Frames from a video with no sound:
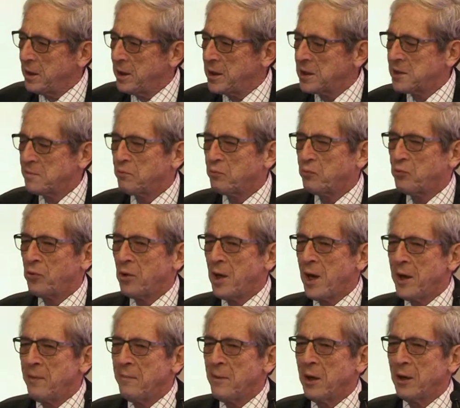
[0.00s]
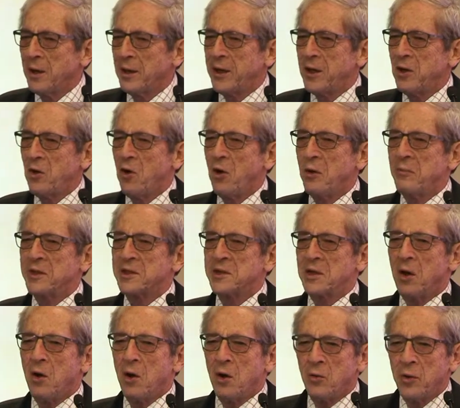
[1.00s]
is primarily,
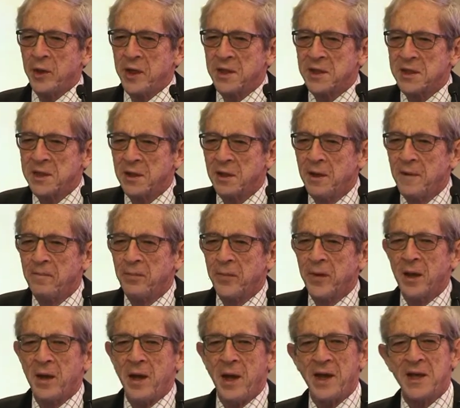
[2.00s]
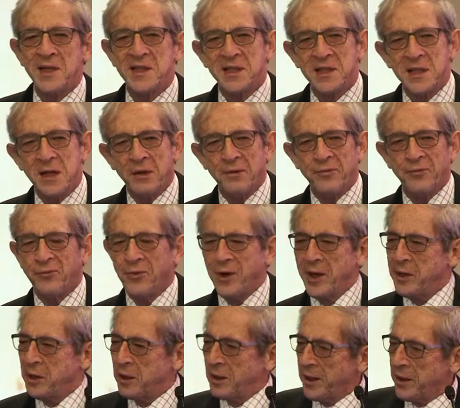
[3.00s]
almost always, a
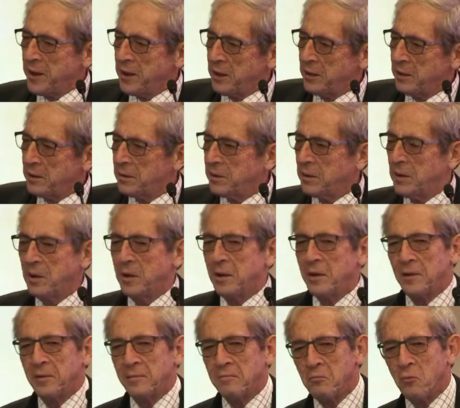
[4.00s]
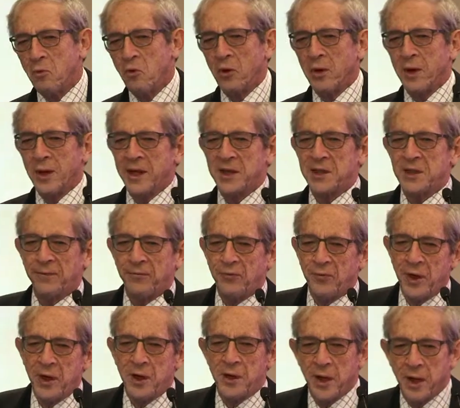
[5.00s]
self-regulating, more or less
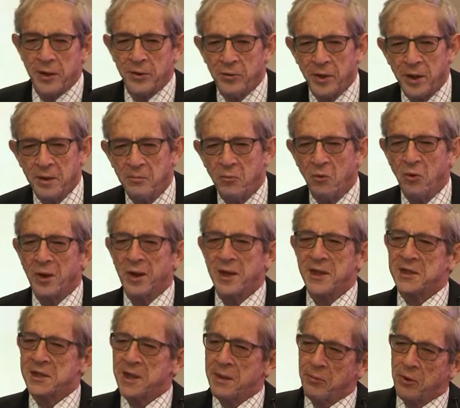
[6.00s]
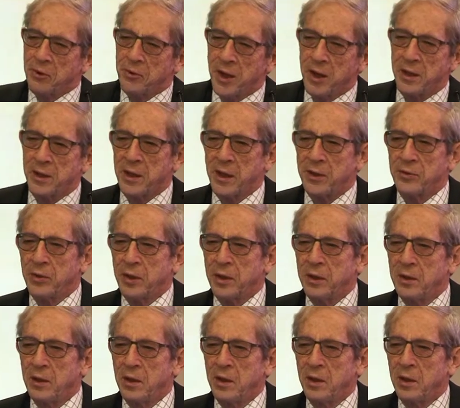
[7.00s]
free country, more or less democratic country,
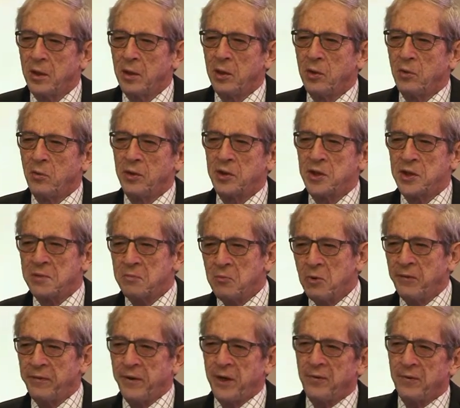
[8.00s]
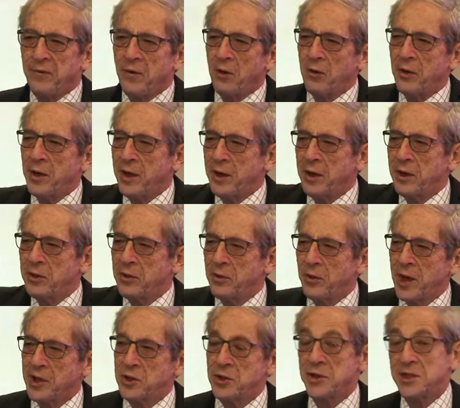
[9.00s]
which is moving forward in a
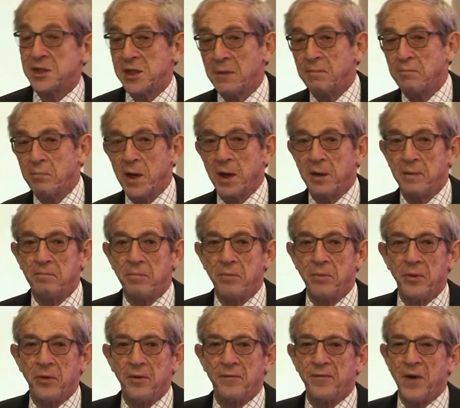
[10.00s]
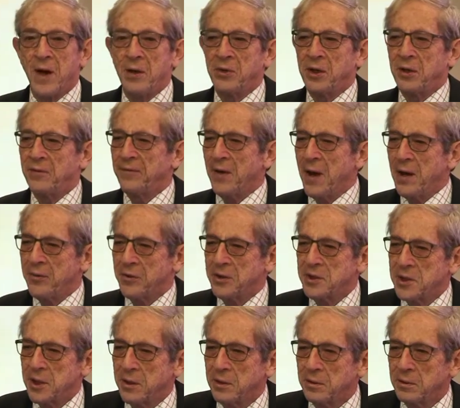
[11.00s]
direction set by the founding
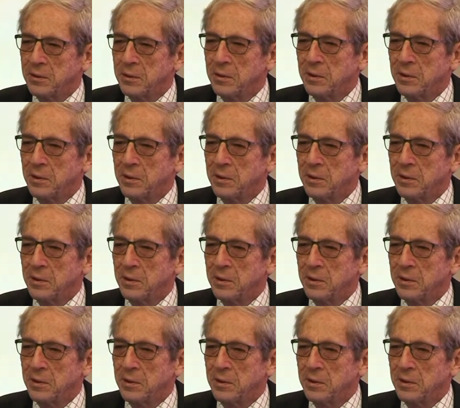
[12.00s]
fathers here,